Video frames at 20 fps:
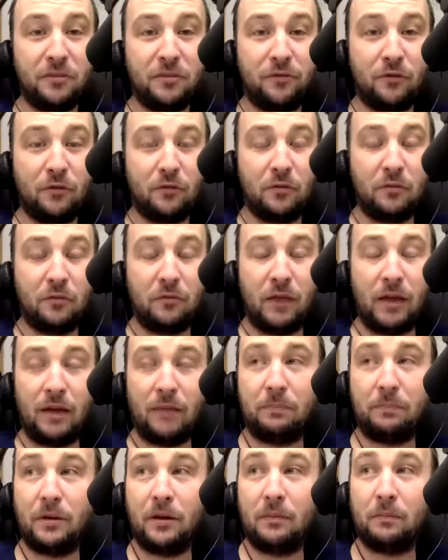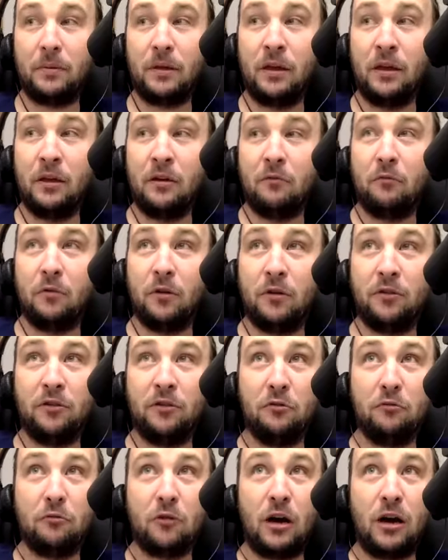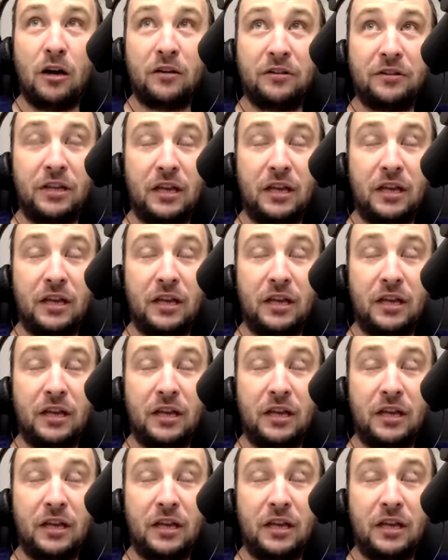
before we wrap up. When you rocked